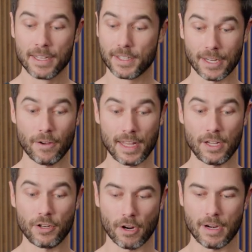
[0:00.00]
so that
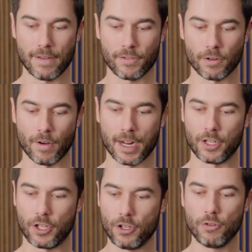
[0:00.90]
you don't have to run
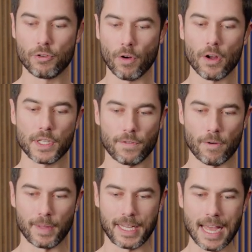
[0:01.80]
huge rods
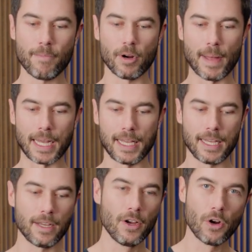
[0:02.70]
from the camera back
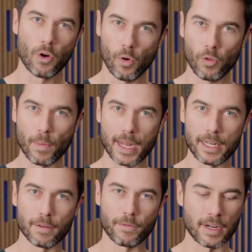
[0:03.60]
here all the way
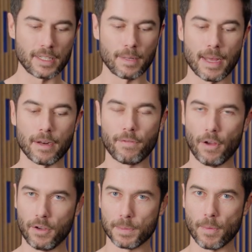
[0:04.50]
to the front to mount a
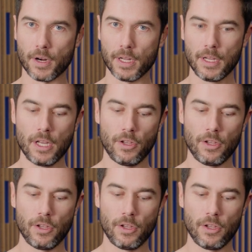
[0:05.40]
focus motor.